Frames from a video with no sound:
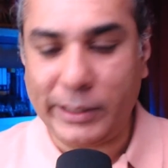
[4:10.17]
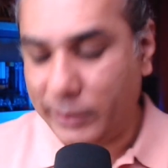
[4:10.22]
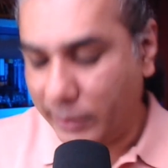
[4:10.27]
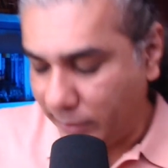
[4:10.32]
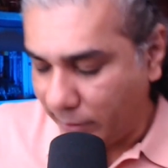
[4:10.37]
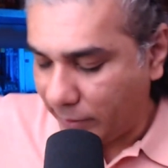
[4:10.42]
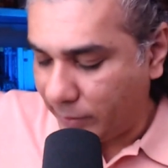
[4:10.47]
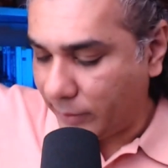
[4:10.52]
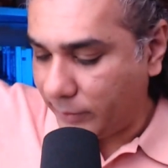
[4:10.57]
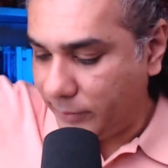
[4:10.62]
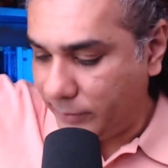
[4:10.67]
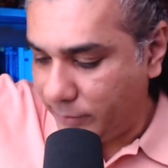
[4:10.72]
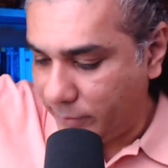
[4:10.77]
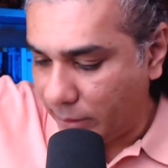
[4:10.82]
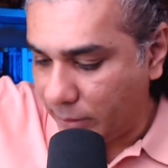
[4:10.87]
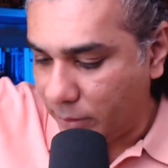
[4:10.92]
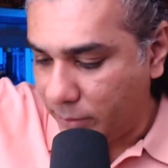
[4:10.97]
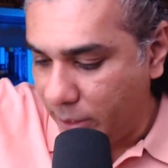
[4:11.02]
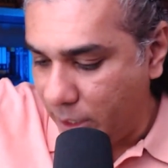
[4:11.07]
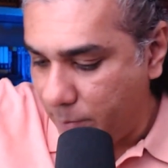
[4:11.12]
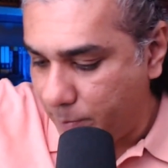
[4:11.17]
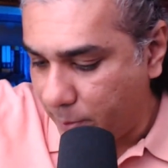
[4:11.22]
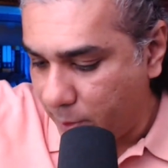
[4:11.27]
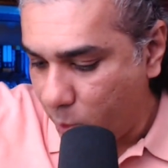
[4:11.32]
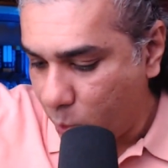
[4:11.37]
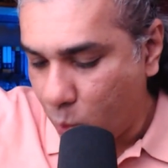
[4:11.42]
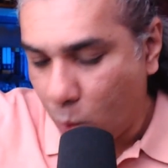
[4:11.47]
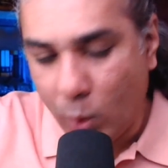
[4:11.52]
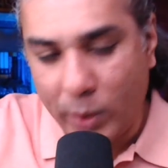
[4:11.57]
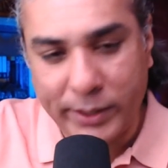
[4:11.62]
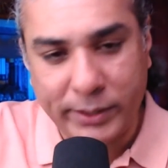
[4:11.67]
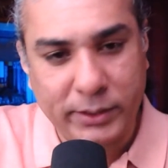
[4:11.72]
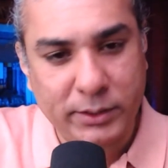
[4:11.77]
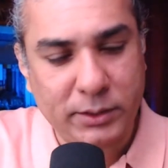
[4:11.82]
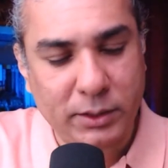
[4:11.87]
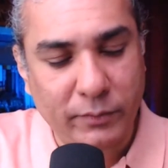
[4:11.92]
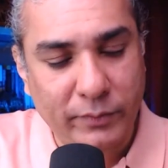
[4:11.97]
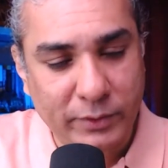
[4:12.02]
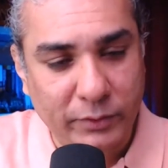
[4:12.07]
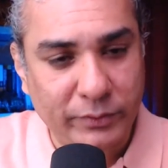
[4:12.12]
The deeper you go under the
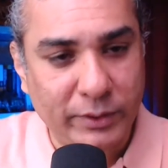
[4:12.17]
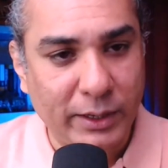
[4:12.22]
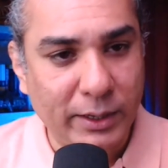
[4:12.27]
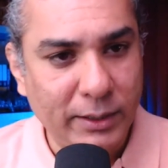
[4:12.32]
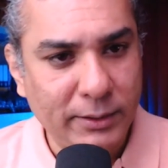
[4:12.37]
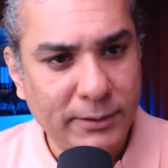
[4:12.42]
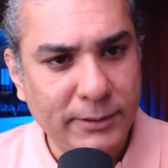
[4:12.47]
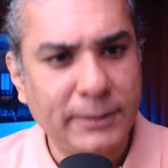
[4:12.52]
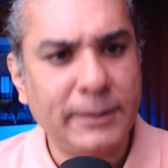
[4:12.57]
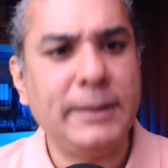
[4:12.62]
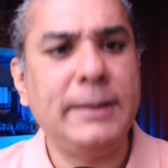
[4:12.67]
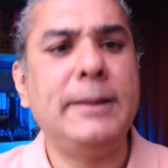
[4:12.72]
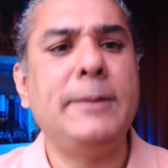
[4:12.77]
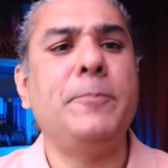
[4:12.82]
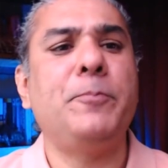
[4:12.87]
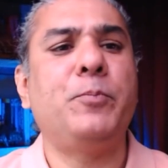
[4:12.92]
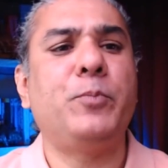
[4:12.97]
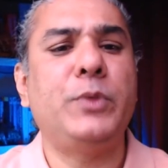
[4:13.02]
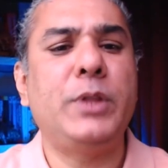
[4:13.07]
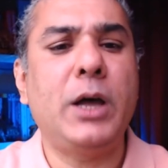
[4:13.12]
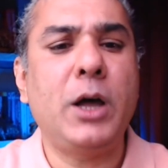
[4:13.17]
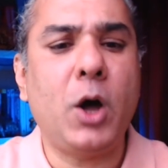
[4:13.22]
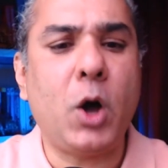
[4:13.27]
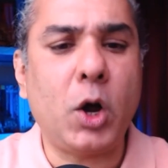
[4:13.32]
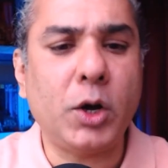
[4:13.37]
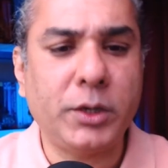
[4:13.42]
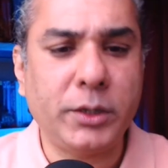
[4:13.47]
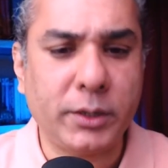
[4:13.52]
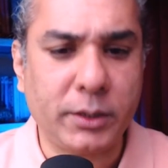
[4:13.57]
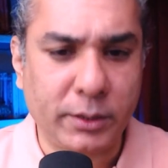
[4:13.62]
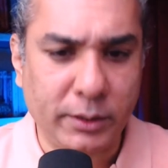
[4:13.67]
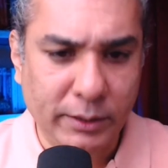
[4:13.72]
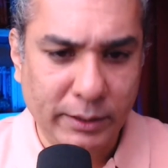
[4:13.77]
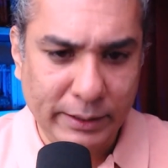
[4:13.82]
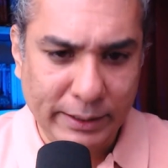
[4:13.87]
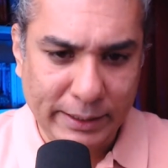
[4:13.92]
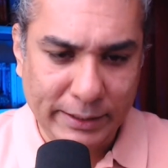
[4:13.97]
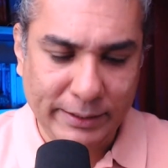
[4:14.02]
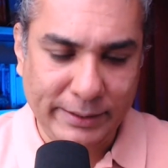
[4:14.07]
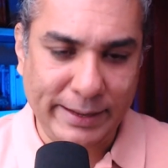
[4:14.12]
surface of the Earth, the hotter
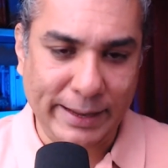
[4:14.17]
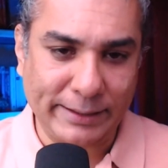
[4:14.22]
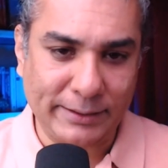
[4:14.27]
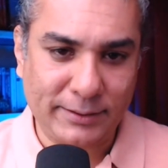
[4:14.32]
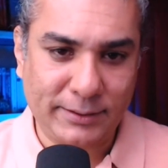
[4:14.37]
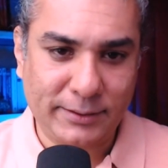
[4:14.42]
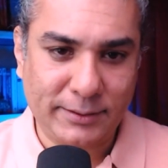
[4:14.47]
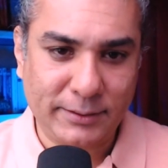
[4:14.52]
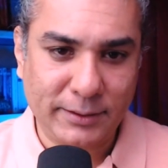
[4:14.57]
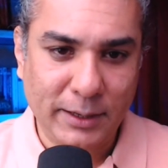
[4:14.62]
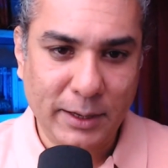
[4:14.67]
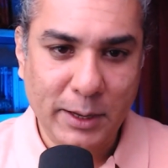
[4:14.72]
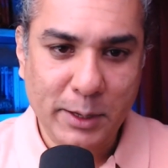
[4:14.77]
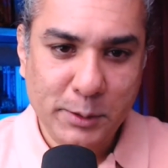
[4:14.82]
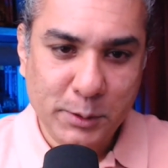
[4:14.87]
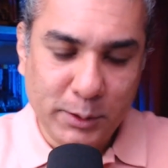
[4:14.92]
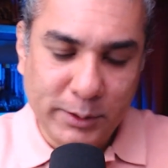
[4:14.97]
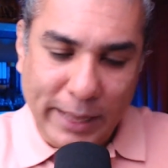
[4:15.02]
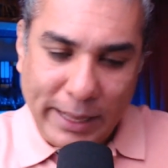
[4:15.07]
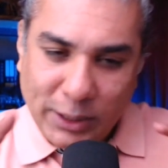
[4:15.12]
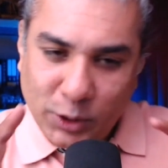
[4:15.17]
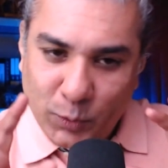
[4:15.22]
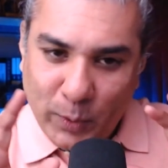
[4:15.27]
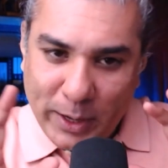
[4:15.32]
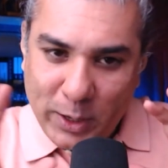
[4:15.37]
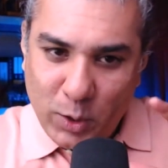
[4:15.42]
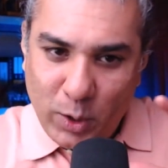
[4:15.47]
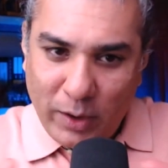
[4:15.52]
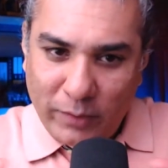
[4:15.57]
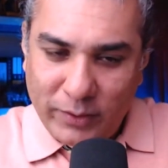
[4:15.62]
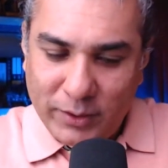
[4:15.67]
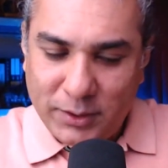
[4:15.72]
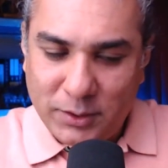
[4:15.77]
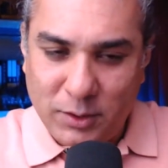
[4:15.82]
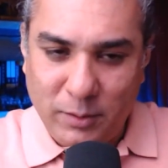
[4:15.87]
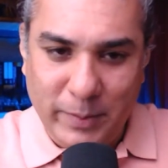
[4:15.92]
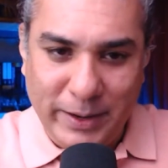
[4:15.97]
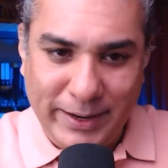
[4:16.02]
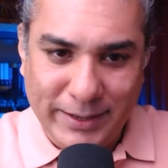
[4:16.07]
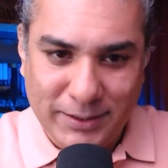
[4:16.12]
it gets. So that's why you have this
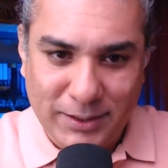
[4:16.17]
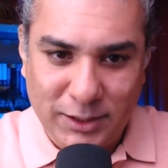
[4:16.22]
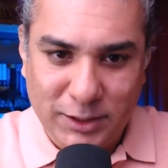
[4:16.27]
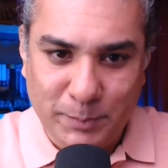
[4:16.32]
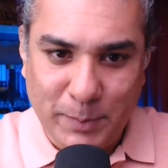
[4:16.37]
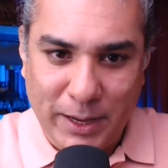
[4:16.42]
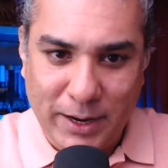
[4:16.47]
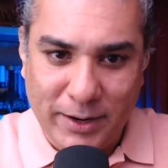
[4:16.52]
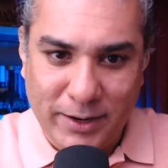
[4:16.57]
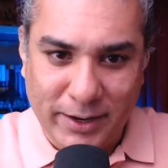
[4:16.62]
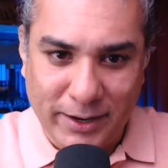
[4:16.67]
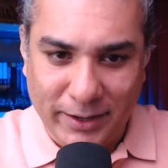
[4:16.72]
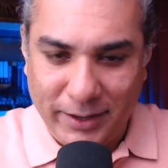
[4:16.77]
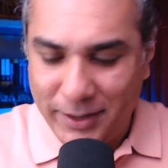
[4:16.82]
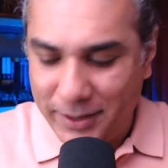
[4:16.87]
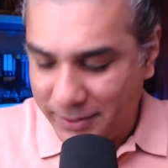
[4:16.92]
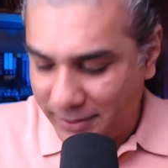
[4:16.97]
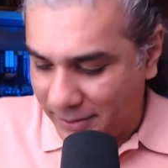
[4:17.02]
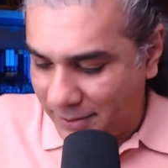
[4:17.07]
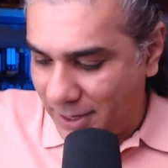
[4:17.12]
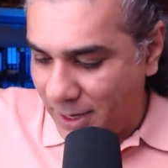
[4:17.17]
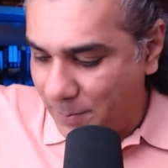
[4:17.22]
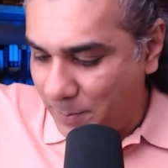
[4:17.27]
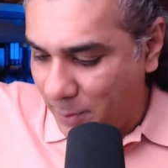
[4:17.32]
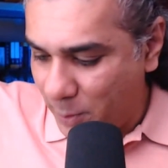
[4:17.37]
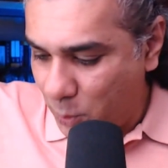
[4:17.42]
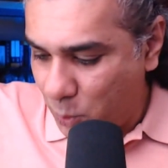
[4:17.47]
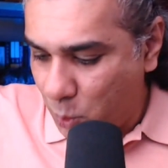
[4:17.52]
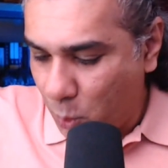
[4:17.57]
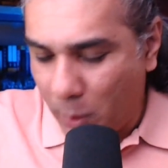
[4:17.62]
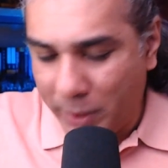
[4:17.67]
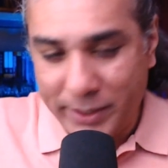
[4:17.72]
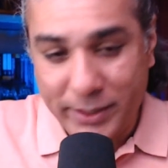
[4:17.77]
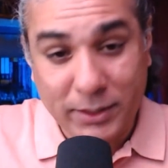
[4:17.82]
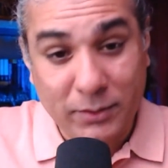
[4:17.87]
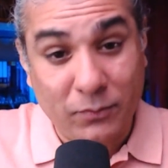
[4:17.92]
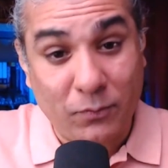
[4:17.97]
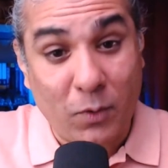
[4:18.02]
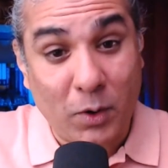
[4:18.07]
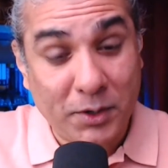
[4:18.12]
tremendous disparity. The deeper you go under
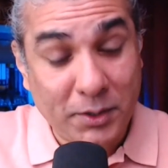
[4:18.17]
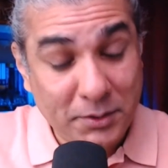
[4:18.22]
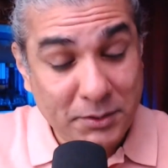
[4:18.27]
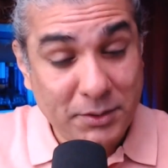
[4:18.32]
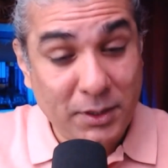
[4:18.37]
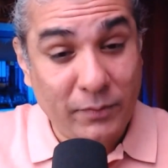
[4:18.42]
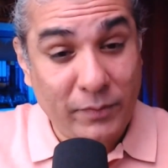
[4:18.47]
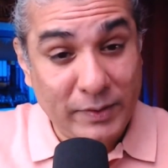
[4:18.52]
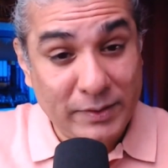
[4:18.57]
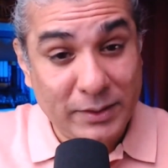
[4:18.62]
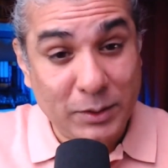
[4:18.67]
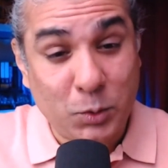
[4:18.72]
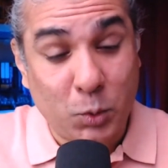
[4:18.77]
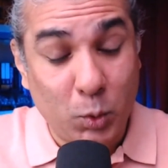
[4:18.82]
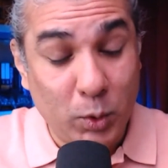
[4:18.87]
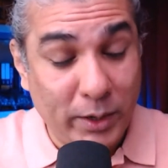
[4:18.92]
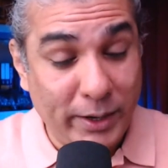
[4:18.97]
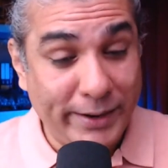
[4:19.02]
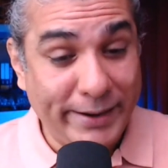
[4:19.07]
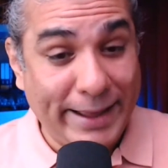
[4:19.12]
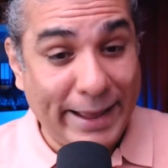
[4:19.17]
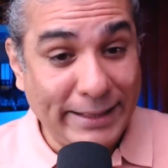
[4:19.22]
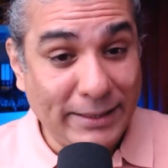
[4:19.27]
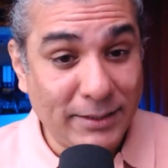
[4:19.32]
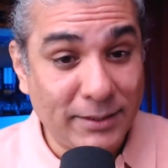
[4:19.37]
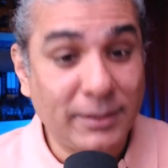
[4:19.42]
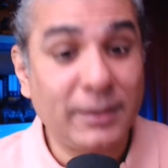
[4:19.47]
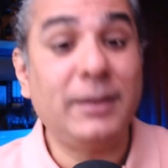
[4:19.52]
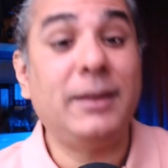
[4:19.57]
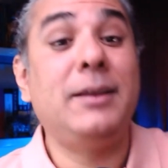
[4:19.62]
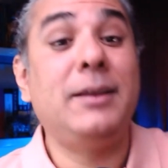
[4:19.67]
the water surface, the colder it gets.